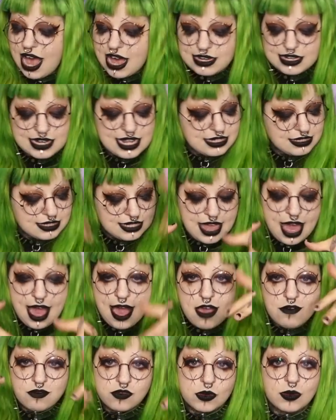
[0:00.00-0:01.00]
let, let
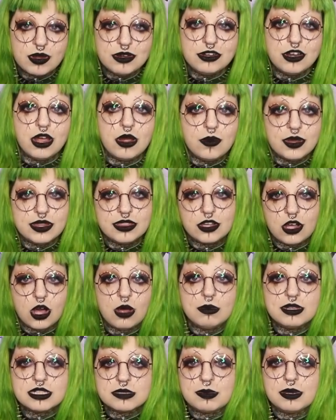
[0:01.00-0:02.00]
everyone know in the
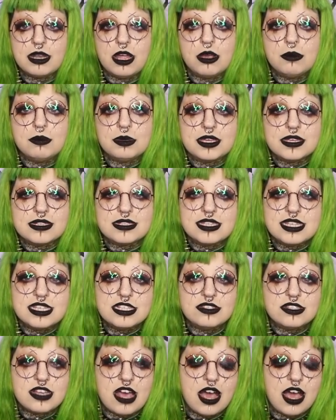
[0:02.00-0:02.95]
comments below because these,